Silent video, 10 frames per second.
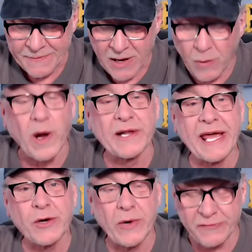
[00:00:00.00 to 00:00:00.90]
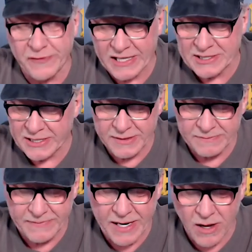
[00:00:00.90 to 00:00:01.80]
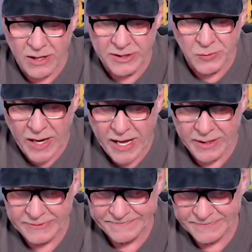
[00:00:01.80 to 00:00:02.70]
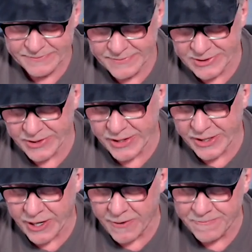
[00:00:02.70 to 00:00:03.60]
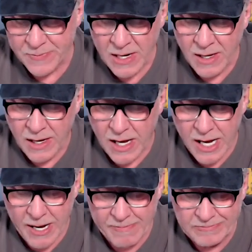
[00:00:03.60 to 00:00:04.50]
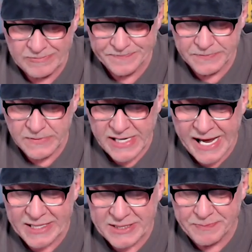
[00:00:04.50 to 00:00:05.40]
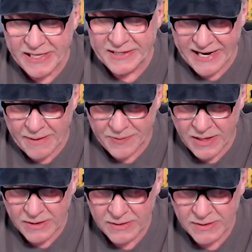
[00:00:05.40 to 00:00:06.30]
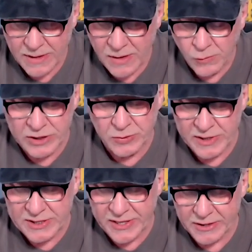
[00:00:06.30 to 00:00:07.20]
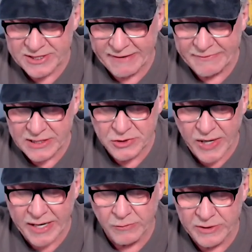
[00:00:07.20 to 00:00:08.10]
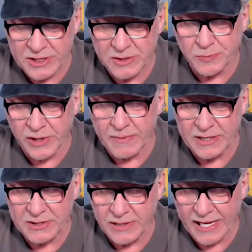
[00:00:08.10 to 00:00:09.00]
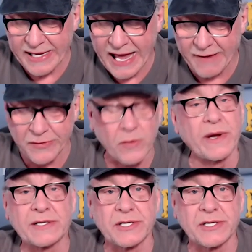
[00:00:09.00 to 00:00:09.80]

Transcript: a one-day quick fix and, and all is well. So there you go. Um, the A's beat Tampa, which was their seventh straight, which is pretty much like half their wins